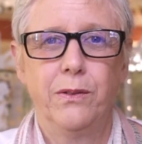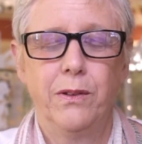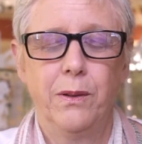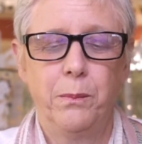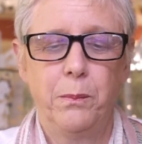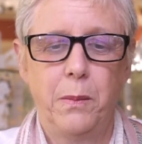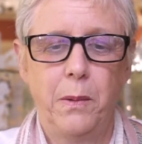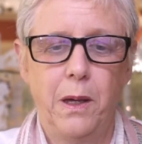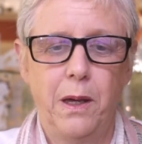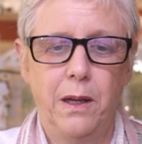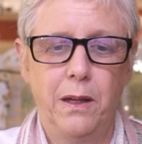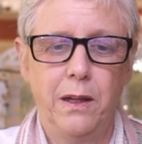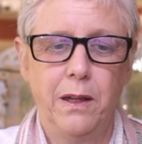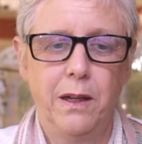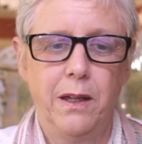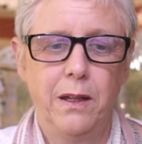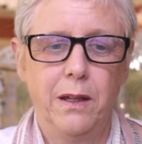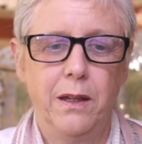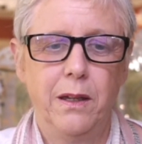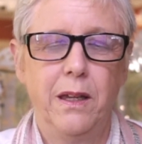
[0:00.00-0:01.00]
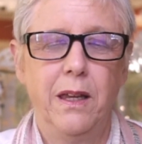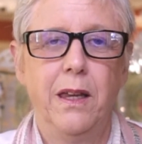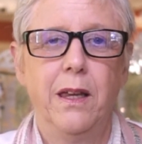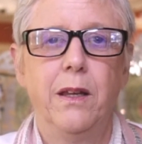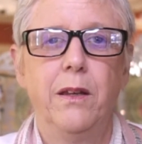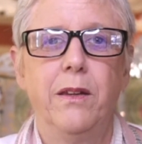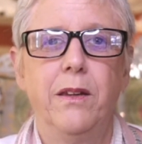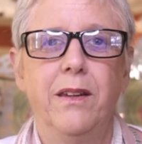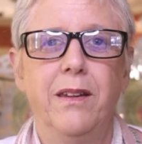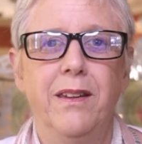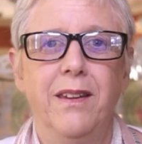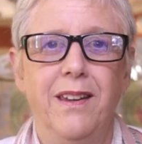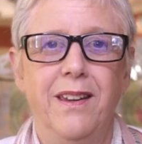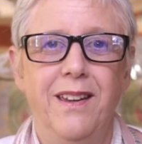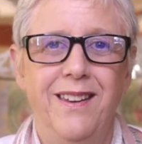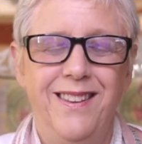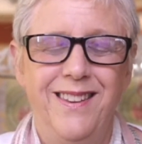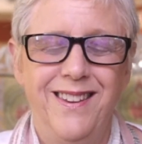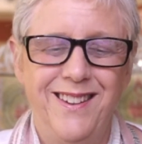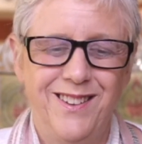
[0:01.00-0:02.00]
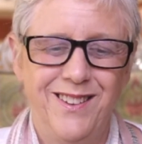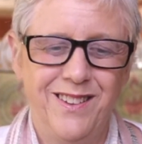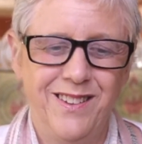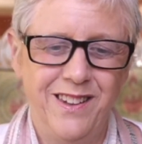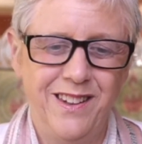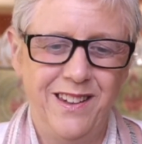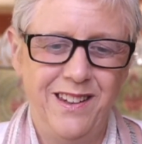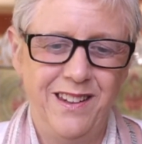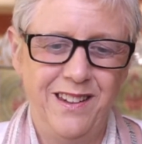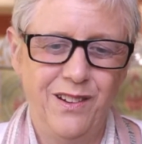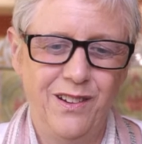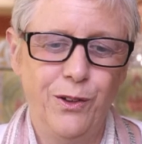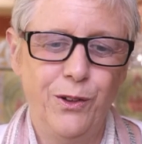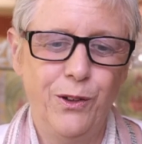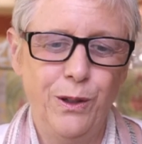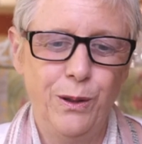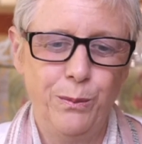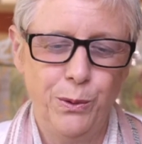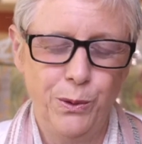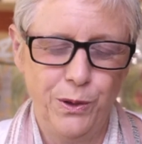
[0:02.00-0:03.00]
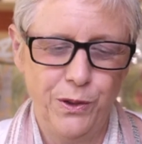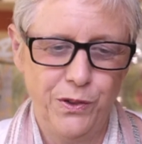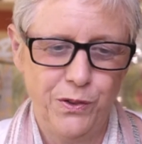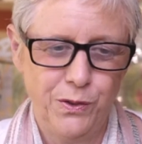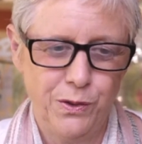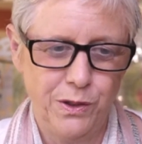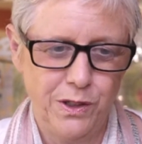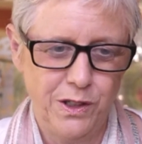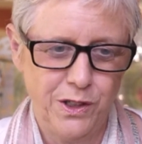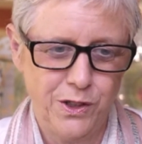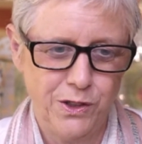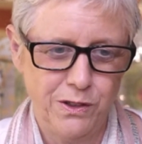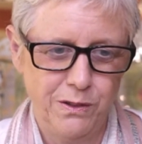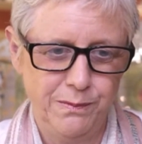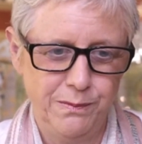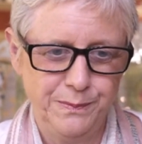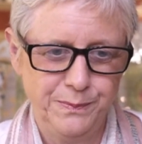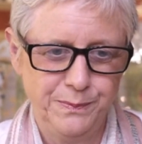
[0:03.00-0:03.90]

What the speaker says: from Mahayana and the early Buddhist tradition.